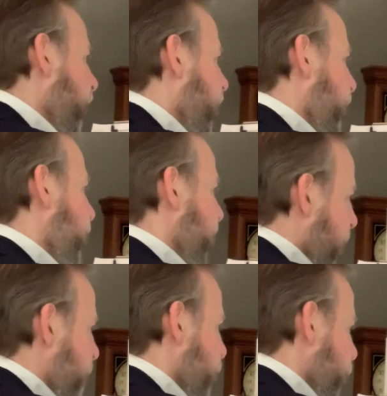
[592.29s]
And they
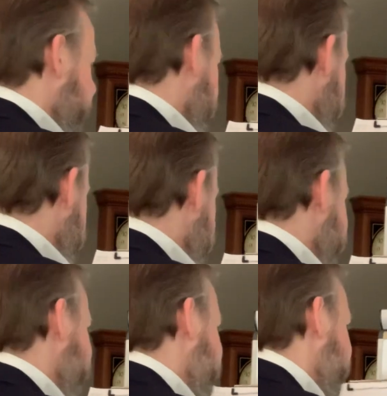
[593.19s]
gave me
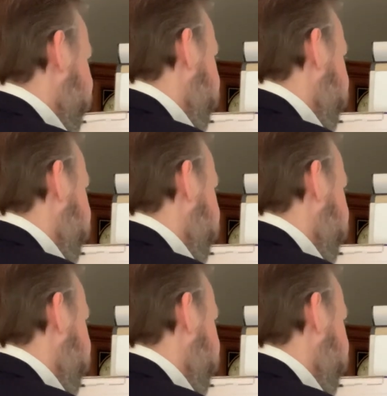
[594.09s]
38.5%, so